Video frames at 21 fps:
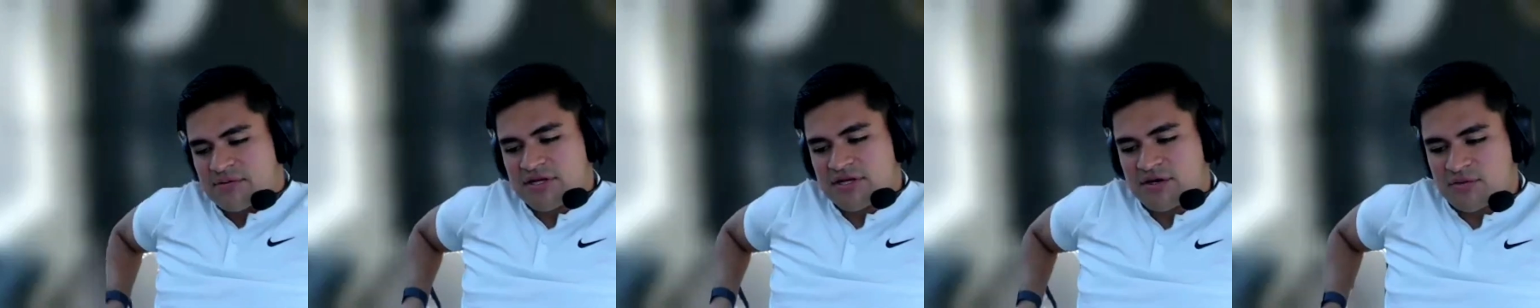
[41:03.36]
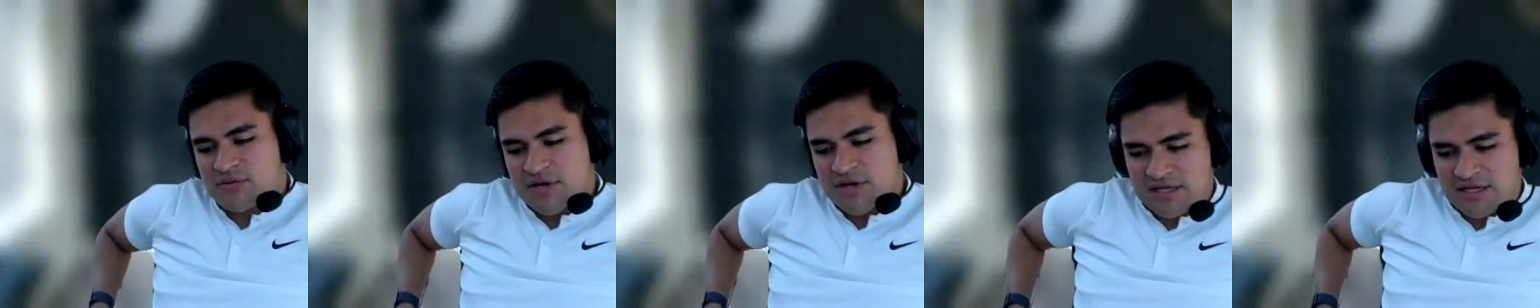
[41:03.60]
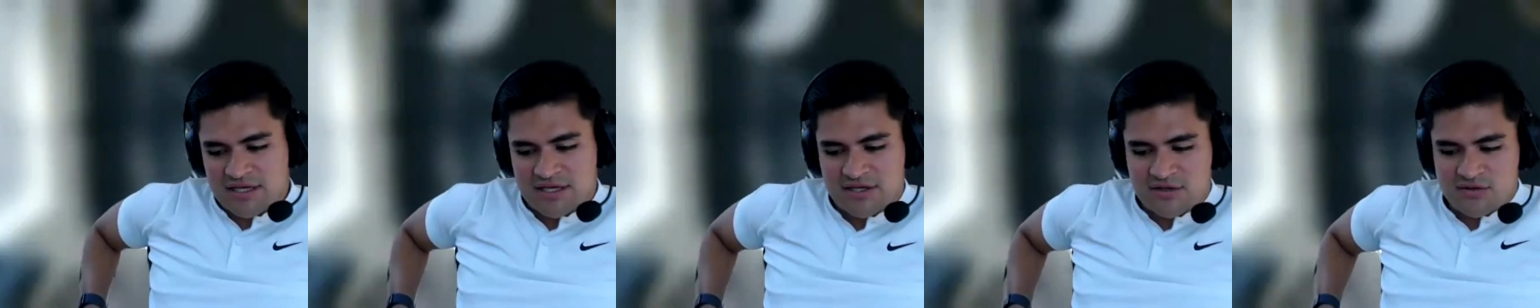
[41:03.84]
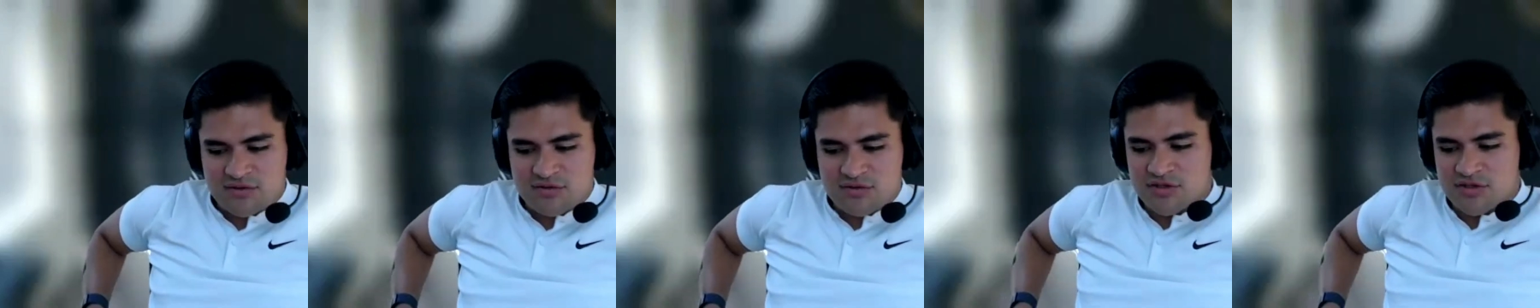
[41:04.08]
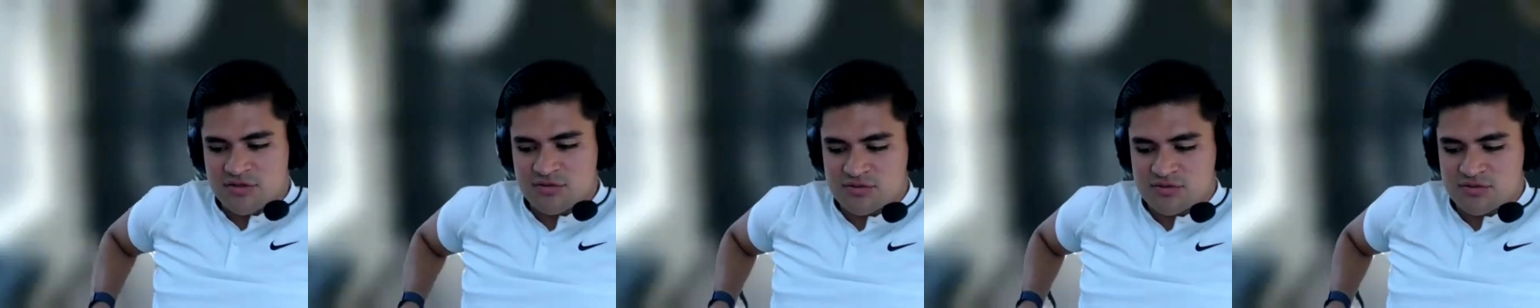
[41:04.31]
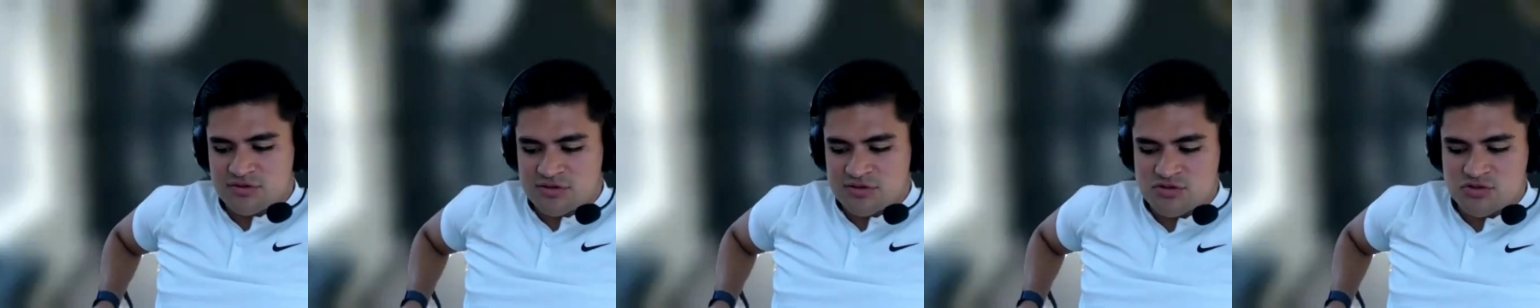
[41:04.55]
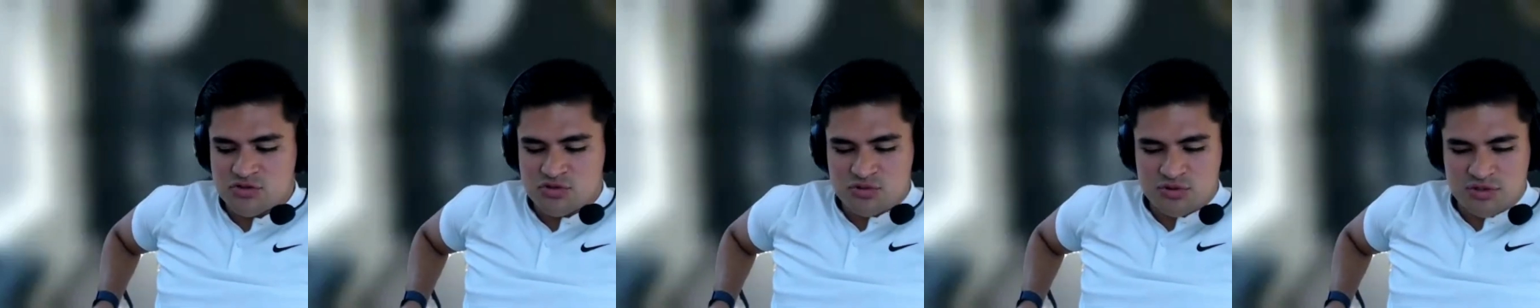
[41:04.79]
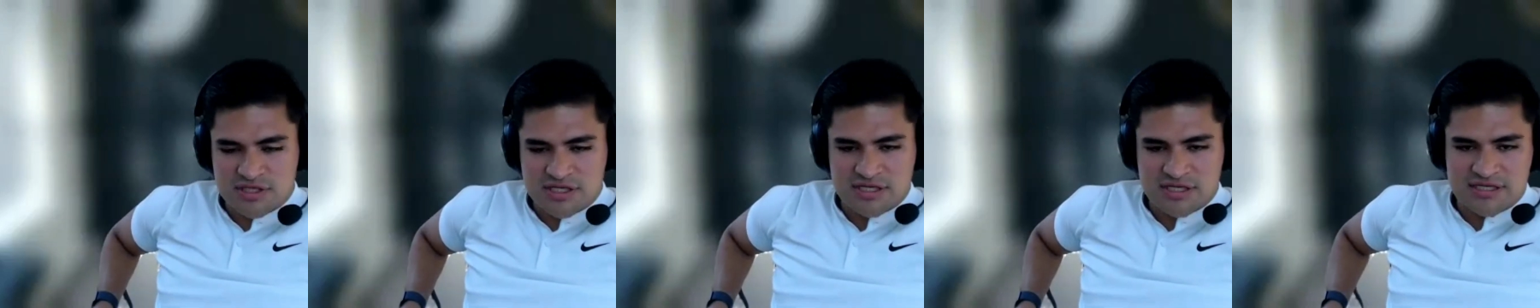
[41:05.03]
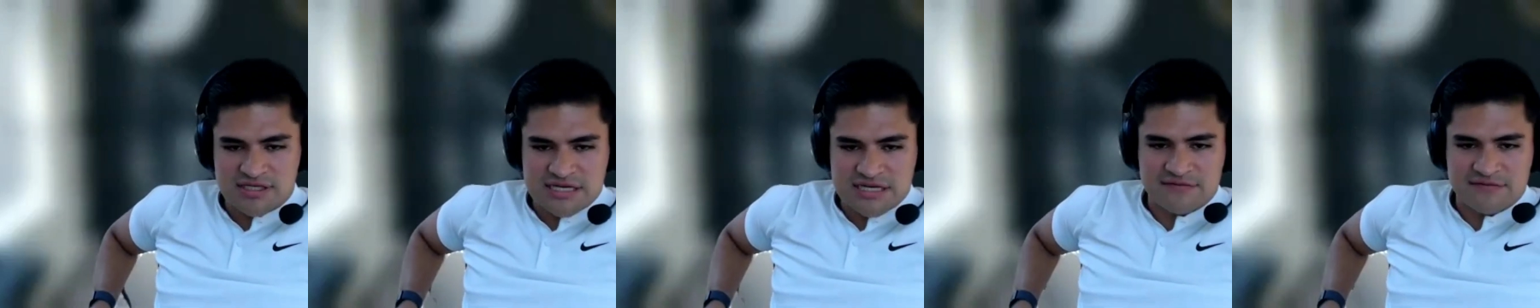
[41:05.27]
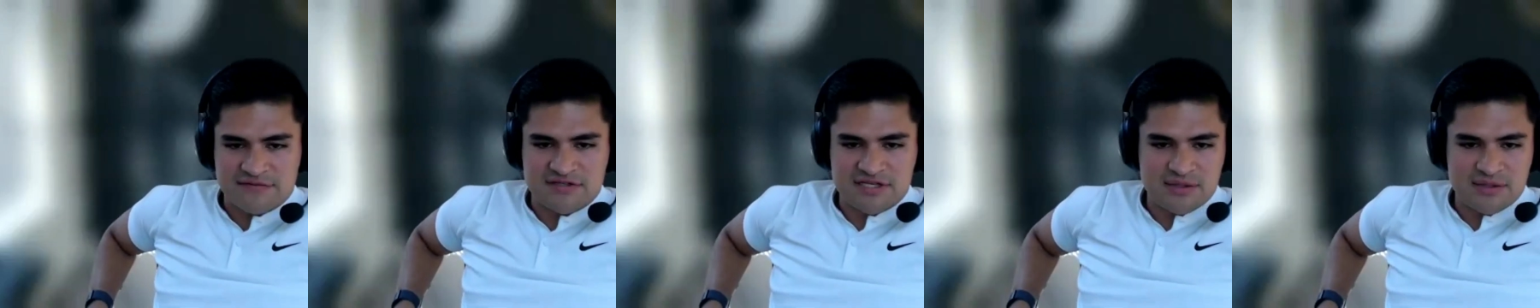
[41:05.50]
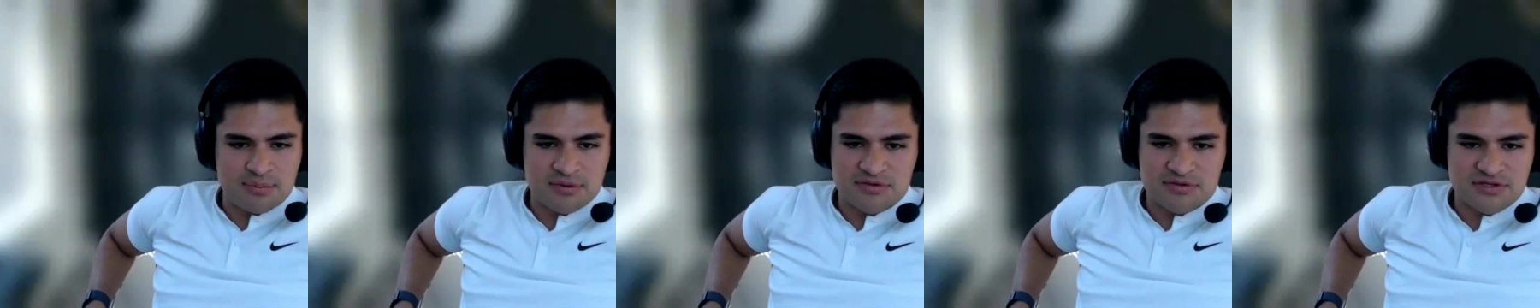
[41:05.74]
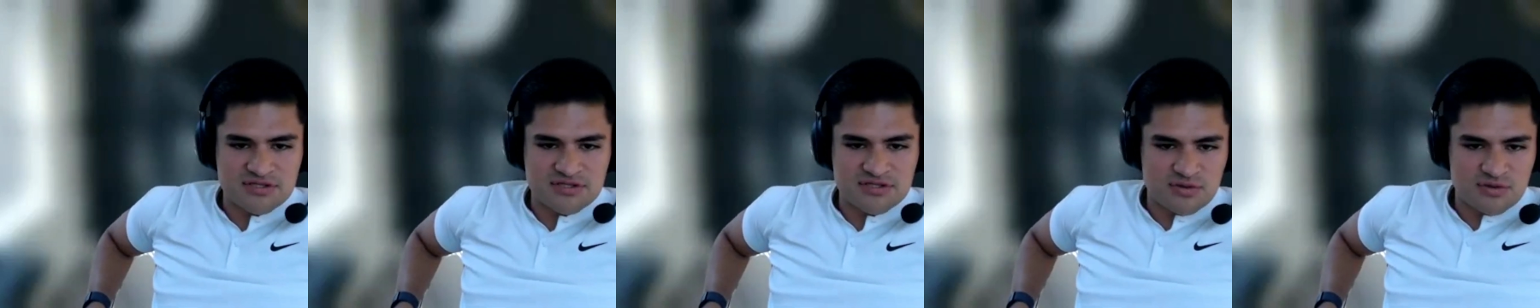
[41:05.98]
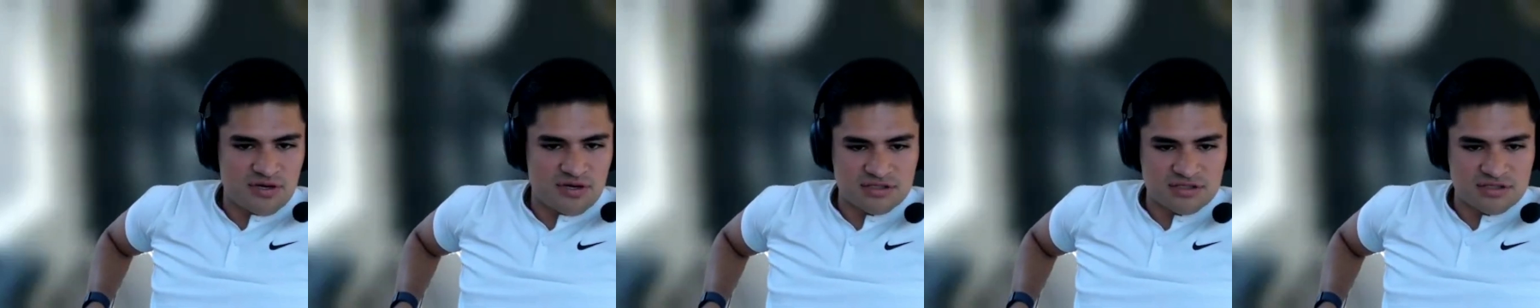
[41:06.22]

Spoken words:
really quickly you truly need to dive deep with just